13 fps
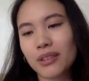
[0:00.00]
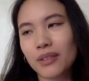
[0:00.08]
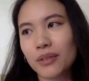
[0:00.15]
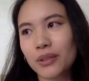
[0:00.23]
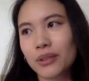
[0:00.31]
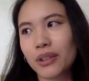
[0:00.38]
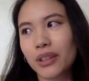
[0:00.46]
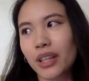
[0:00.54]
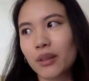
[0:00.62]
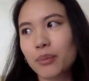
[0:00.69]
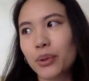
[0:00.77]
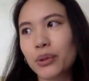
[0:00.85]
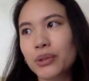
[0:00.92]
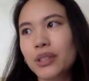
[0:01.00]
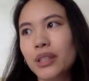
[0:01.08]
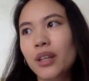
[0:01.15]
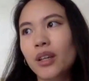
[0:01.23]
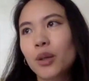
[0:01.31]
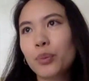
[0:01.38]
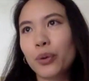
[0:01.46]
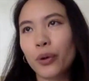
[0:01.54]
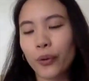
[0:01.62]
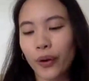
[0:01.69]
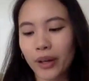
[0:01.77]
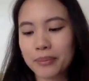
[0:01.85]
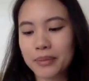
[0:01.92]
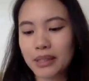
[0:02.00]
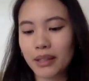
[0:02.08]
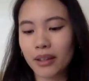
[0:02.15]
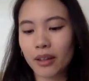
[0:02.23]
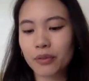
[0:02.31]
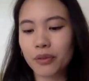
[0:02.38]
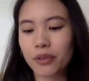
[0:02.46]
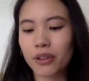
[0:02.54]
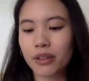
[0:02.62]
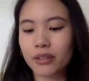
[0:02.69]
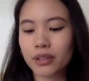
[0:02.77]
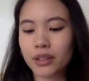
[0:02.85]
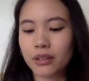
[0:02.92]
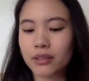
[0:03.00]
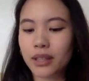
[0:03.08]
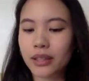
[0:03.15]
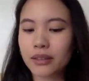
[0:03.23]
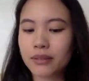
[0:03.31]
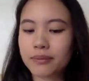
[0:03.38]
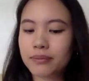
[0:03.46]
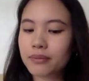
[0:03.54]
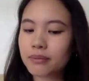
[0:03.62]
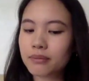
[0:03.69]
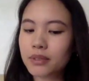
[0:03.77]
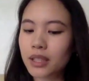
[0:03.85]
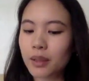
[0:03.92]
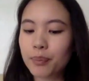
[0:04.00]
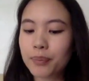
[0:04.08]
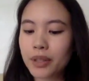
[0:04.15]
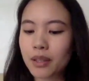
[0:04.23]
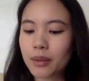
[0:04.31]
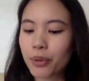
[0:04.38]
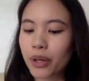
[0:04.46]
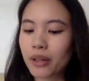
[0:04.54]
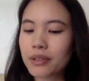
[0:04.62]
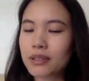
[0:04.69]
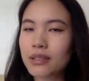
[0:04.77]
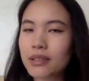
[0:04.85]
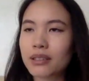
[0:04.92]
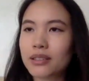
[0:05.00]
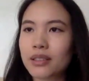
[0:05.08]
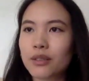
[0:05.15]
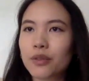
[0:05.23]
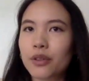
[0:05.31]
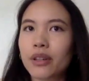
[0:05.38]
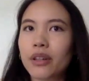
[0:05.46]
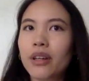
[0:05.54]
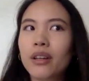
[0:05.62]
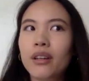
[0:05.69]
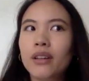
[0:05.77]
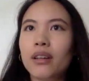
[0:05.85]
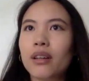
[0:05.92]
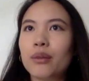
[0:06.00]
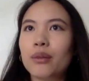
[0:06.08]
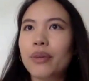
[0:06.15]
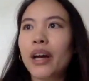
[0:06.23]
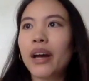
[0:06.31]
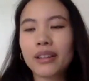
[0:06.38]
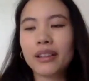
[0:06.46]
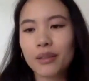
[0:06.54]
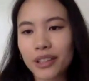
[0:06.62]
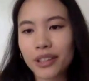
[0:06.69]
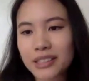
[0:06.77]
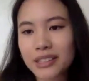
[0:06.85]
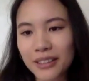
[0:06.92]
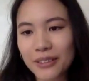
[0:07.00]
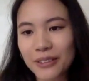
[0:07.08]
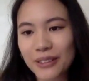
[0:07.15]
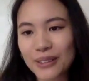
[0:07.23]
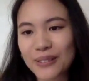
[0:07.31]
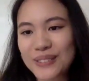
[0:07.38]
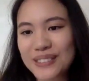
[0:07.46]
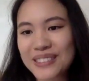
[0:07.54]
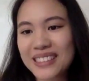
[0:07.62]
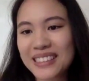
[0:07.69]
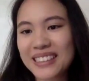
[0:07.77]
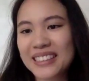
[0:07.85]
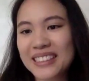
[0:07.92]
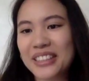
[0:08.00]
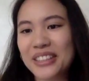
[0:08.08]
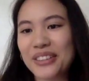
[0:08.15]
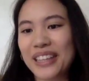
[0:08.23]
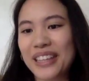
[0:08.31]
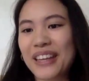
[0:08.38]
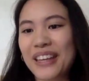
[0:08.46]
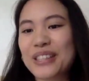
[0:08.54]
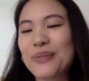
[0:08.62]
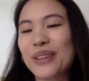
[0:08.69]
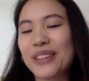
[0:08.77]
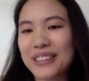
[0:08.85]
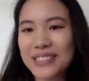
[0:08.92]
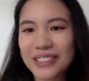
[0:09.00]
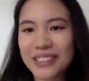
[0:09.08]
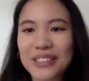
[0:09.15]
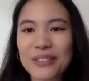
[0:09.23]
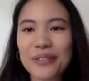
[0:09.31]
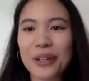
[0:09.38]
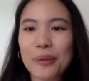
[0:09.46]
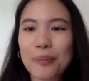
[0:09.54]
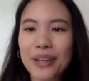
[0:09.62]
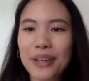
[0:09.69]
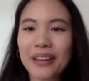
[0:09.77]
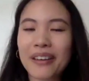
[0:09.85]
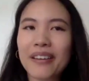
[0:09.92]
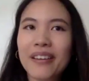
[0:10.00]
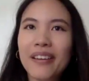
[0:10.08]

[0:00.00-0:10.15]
If you look at most programs, they are for, you know, like in the private sector for high level executives, you know, like that's when they start developing